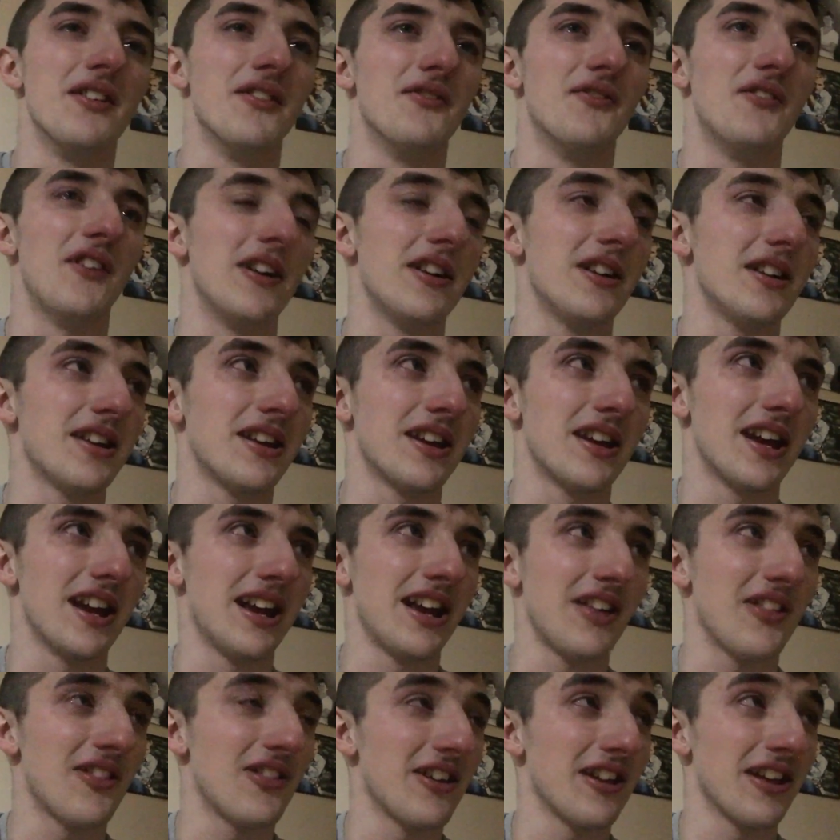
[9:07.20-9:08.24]
Finding
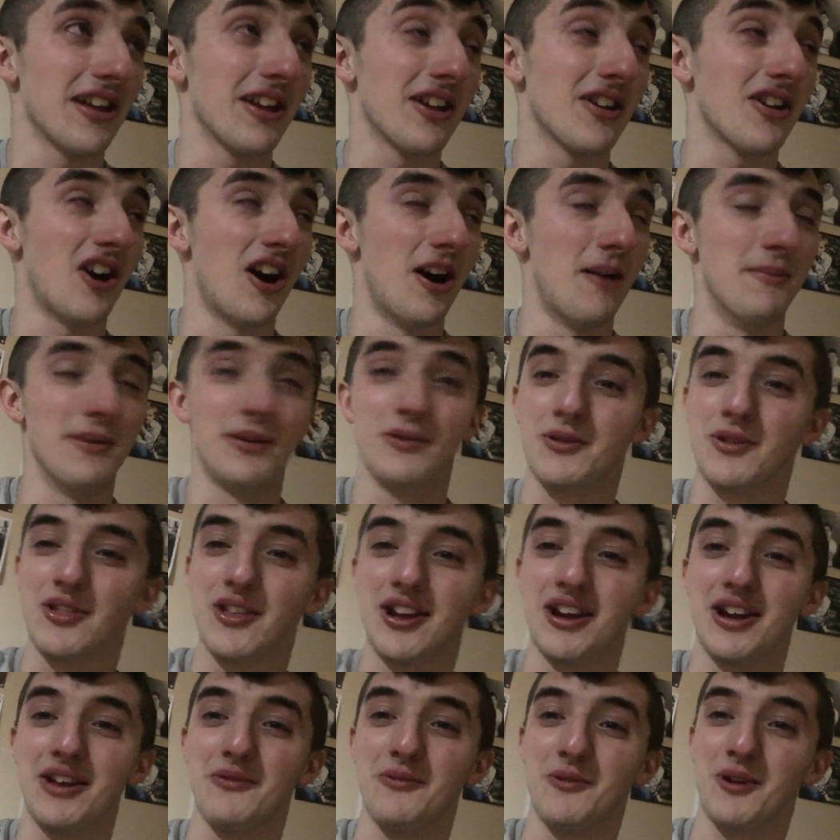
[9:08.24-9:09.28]
anything in common with
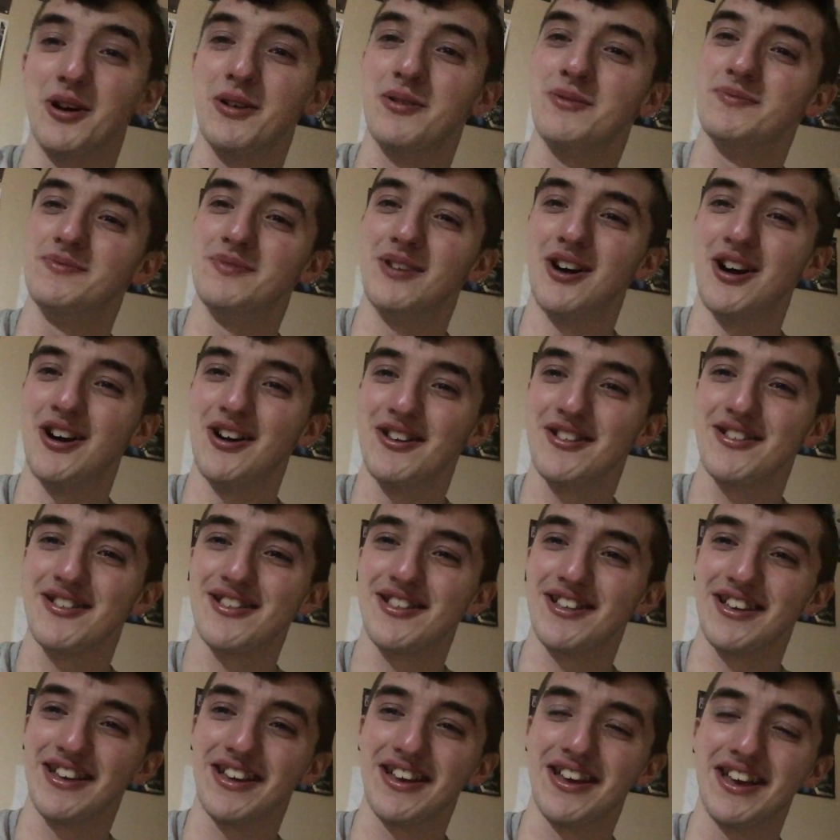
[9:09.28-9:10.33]
anyone,
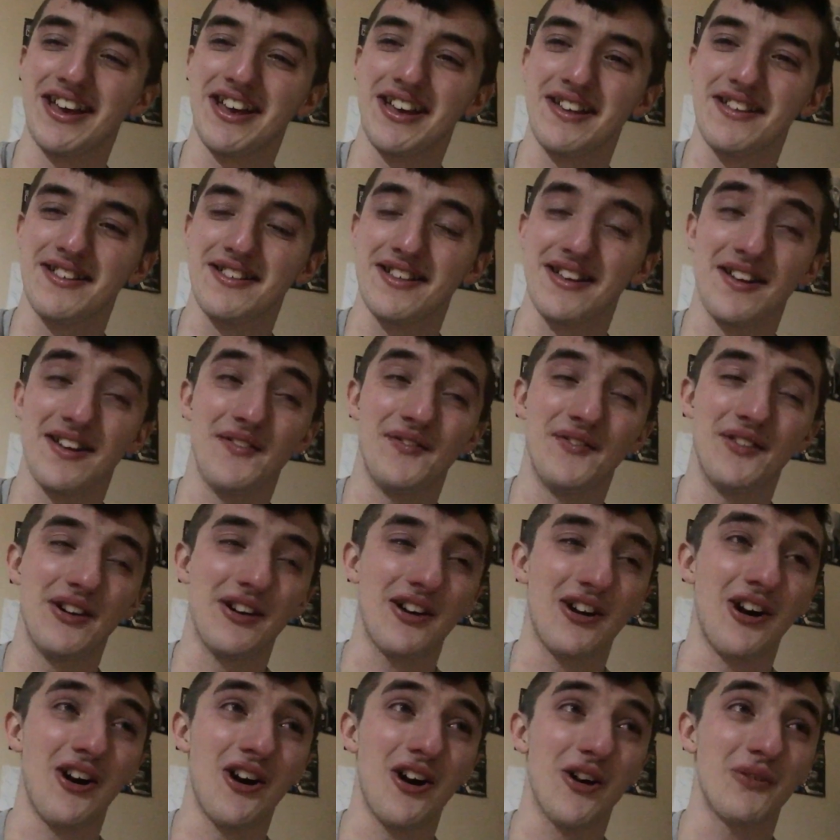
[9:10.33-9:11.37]
honestly, is very
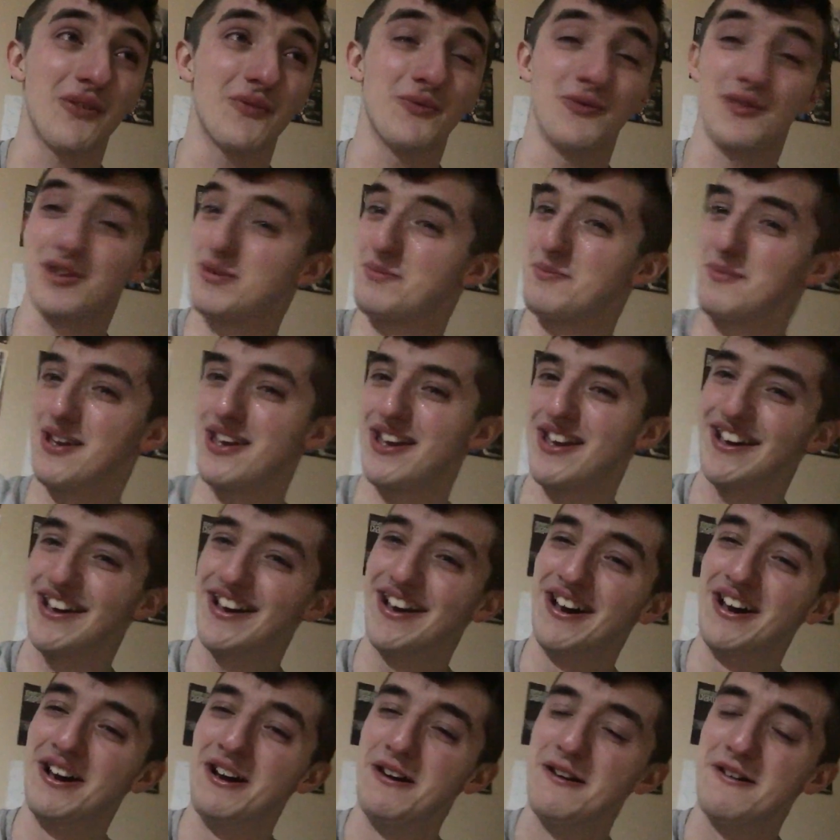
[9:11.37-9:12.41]
hard with me.
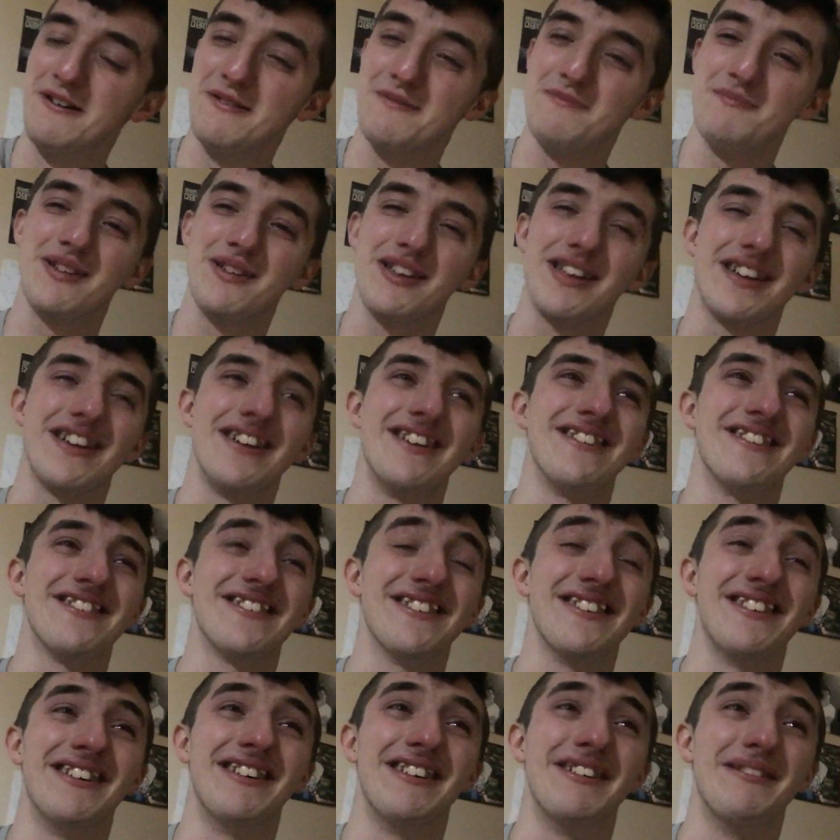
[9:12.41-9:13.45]
Because
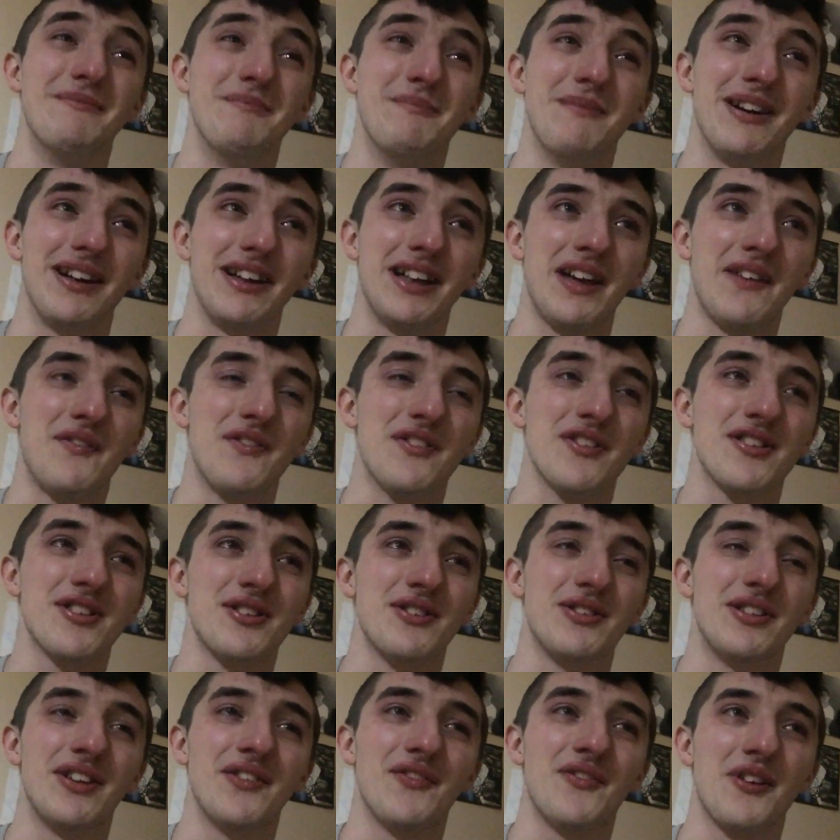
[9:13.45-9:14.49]
my life is so
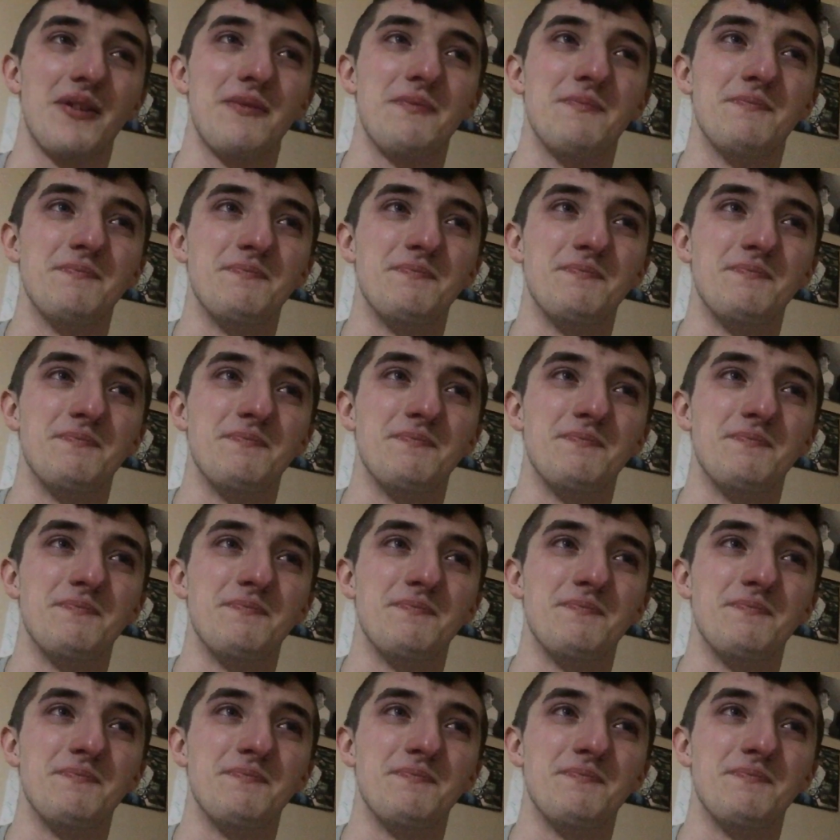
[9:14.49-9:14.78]
different.